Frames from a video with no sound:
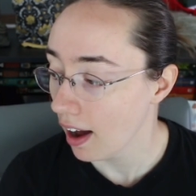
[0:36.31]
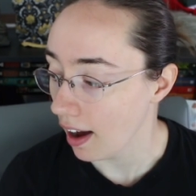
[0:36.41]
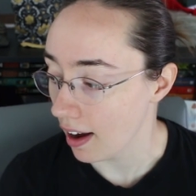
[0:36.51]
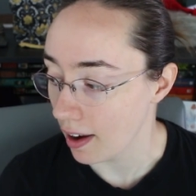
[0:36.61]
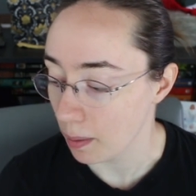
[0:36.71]

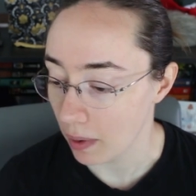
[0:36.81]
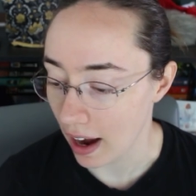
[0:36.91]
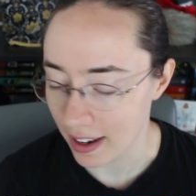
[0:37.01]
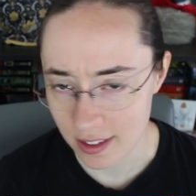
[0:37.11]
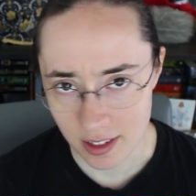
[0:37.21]
Um,
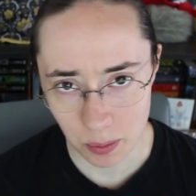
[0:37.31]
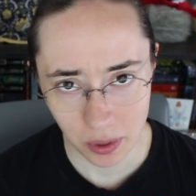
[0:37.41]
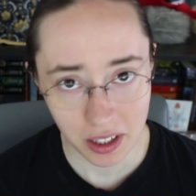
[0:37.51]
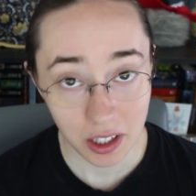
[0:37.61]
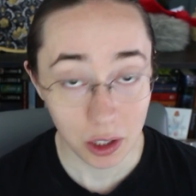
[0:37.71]
as is
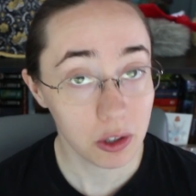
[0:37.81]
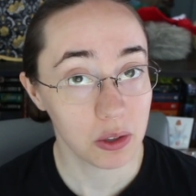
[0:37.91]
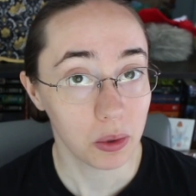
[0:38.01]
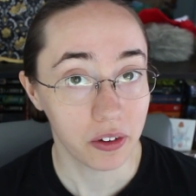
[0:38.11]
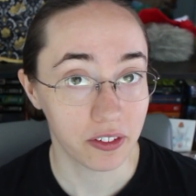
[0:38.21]
pretty
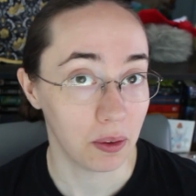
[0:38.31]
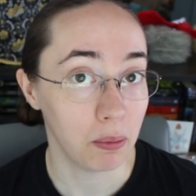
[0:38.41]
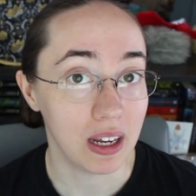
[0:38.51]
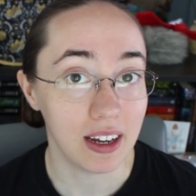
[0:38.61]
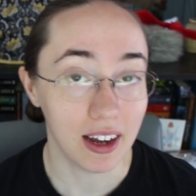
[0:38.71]
usual for
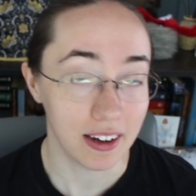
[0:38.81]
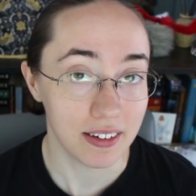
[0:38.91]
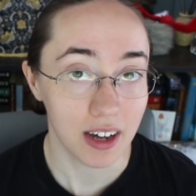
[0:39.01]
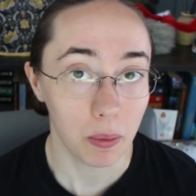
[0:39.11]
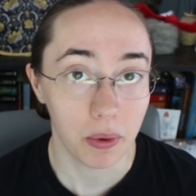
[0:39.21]
me and
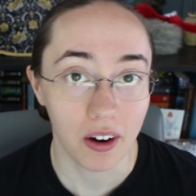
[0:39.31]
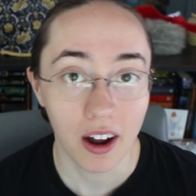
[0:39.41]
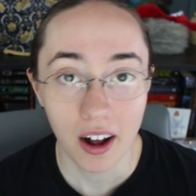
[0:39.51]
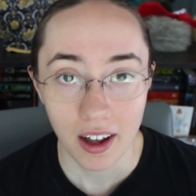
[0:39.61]
Tepper,